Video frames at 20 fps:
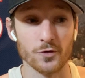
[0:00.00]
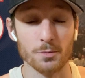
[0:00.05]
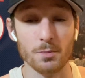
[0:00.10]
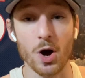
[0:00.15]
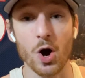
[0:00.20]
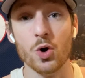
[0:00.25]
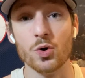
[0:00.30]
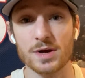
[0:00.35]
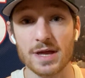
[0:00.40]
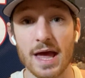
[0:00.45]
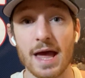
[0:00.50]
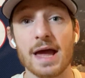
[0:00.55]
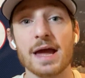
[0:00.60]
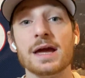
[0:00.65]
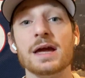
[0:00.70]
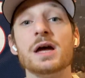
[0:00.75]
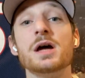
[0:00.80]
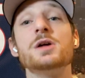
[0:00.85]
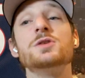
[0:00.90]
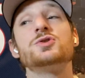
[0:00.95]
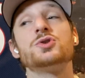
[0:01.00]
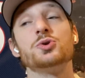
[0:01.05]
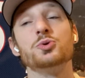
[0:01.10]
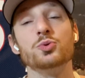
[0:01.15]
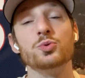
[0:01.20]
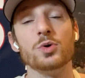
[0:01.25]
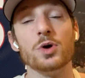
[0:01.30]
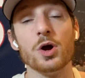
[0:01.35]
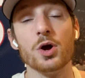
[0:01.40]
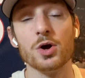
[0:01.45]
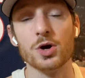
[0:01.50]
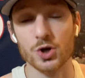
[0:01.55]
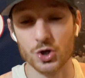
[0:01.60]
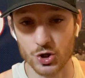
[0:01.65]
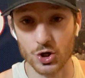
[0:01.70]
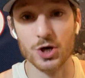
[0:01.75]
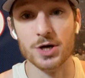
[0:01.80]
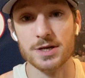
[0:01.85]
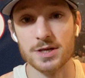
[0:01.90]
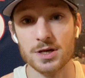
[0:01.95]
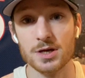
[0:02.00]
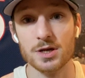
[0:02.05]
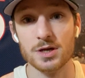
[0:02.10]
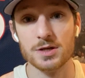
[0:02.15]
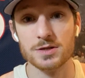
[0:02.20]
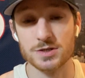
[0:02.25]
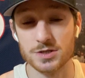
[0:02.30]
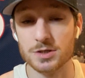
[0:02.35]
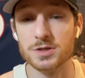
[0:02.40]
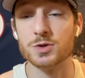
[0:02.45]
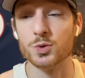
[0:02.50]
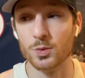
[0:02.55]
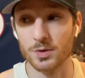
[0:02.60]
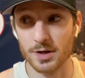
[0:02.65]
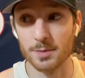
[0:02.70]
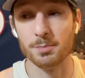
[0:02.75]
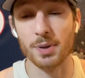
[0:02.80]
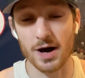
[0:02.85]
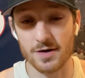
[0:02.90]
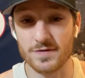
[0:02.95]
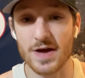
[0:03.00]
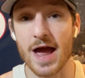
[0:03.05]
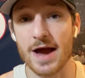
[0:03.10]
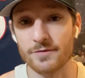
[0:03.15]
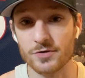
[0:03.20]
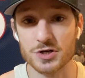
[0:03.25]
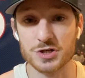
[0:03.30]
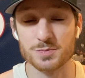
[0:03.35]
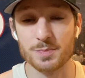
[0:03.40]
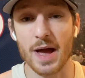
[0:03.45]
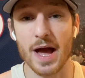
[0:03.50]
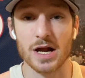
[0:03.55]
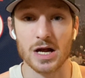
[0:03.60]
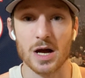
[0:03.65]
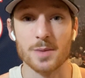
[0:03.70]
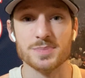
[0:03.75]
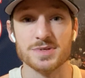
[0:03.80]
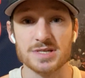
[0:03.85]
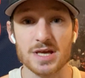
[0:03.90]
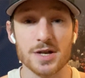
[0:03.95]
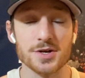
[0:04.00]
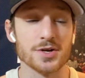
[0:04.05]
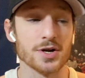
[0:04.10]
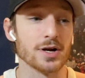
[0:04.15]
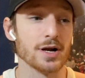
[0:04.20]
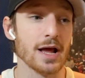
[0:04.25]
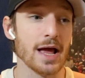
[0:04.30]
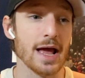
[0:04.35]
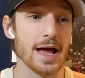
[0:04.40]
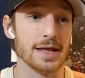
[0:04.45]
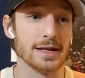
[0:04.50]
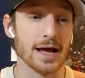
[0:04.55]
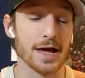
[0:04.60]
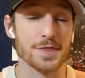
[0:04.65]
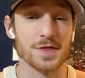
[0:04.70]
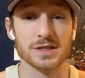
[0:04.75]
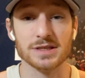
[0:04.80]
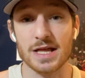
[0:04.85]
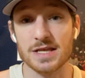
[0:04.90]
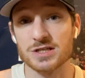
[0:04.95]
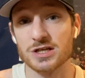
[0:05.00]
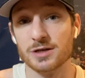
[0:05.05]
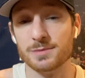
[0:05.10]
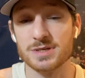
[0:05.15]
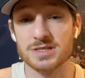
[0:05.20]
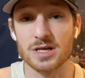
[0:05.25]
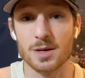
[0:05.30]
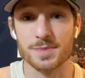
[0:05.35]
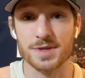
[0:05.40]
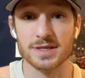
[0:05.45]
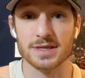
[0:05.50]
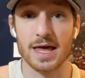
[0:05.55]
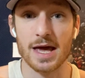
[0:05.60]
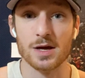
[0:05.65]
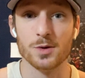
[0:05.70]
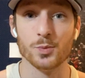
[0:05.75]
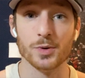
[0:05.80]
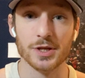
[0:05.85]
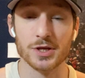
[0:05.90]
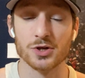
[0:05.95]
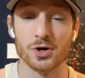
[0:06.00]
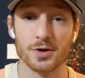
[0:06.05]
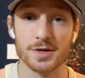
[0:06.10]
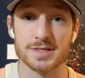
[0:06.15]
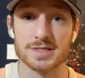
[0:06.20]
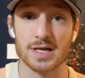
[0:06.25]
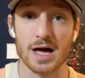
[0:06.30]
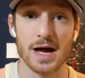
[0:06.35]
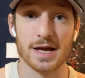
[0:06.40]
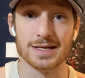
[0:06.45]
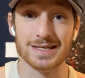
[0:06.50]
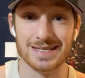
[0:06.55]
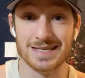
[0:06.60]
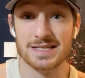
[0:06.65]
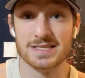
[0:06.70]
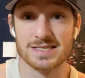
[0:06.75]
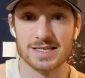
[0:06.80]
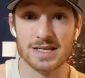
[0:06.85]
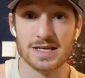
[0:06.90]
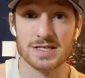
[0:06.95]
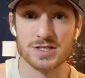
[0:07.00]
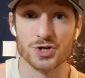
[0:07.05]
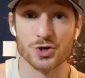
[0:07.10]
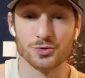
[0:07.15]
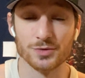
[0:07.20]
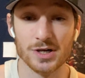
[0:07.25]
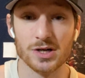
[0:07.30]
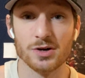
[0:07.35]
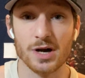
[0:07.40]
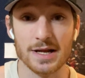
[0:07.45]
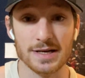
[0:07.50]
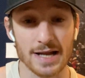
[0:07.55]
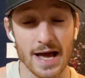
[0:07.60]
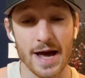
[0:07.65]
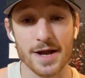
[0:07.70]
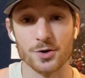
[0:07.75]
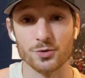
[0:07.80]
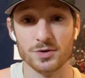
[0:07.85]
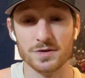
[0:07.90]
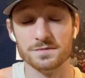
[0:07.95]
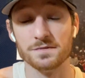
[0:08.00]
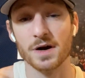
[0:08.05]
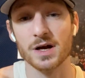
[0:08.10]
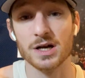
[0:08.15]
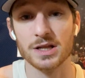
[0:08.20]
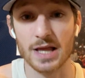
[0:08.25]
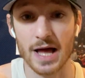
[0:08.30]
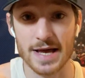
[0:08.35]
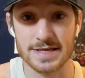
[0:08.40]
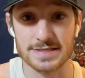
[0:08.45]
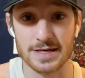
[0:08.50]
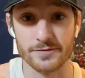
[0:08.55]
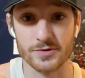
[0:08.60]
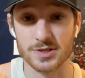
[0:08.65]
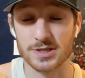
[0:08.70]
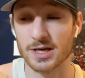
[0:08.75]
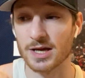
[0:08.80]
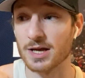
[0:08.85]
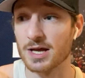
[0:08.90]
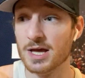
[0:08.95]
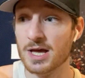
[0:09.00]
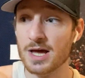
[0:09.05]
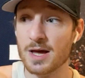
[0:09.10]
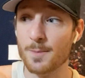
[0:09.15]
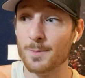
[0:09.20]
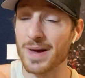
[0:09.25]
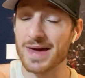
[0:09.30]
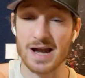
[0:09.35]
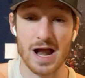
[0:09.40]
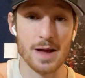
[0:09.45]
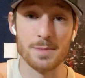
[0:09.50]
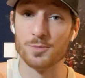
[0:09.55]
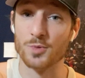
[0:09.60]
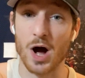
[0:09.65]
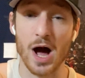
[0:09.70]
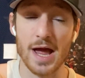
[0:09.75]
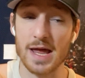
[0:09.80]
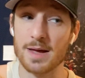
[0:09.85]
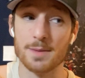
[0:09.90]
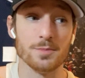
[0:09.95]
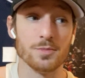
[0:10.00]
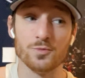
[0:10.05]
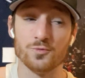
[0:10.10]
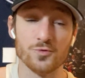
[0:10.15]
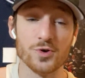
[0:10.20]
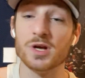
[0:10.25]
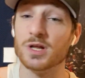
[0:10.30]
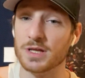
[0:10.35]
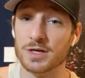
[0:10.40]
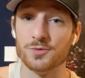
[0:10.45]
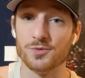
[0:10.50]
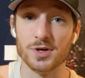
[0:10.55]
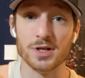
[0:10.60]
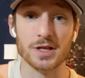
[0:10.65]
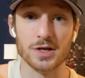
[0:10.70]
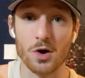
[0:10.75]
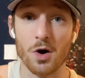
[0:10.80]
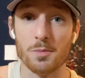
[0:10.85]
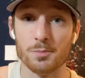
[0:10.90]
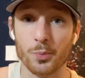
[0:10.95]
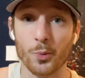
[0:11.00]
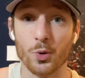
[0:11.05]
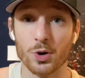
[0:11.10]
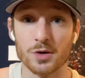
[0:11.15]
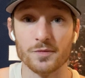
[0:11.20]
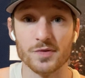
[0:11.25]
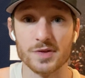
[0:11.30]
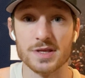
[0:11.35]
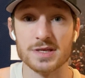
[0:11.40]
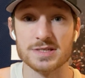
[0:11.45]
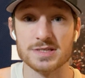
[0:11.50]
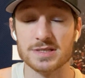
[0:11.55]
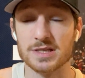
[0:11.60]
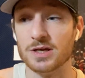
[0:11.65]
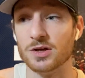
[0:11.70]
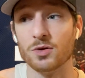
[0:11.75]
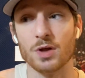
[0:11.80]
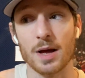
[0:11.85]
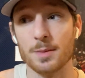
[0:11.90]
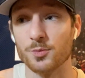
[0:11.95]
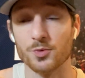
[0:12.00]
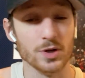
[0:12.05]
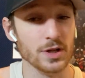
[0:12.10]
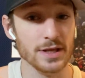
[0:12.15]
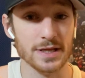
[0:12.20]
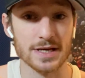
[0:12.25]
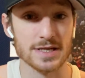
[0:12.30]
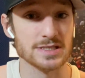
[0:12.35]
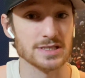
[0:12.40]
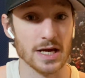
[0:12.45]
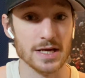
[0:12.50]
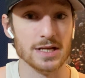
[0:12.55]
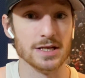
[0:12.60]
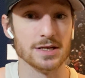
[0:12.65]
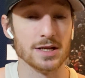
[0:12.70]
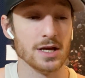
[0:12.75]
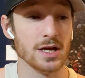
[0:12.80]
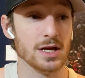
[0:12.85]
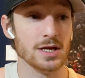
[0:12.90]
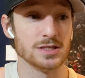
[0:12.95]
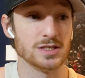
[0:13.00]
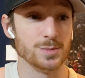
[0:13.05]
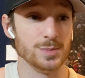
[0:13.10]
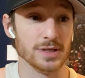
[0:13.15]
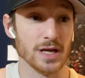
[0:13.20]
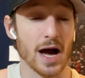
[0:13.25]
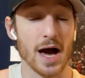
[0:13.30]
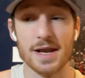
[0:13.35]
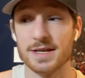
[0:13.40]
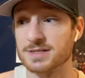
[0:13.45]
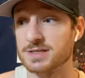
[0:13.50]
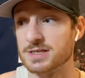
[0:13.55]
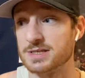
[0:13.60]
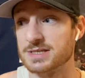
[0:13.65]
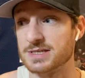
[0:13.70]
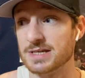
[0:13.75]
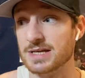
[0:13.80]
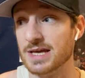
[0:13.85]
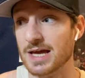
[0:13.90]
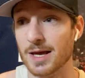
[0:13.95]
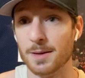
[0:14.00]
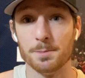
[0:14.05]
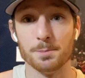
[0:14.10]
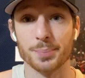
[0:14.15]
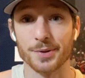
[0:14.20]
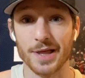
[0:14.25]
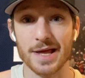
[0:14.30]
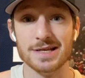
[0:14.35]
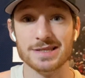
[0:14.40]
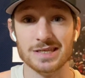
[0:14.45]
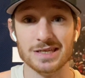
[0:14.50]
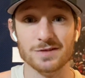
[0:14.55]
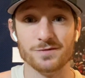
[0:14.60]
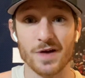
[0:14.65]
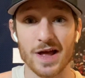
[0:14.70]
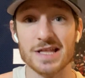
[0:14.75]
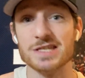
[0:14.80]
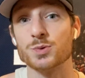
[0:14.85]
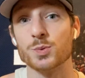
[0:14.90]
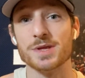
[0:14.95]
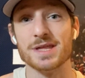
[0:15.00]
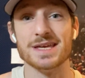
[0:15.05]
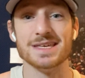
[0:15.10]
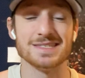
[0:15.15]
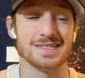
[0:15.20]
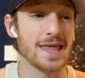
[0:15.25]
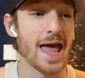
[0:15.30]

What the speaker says: from okay to good, to an above-average backup center. And I think that's going to be something that Willie Cauley-Stein needs in his career right now to revitalize everything. Man, I am really, really on board for this deal. I'm really excited, to be honest, to see him play defense with his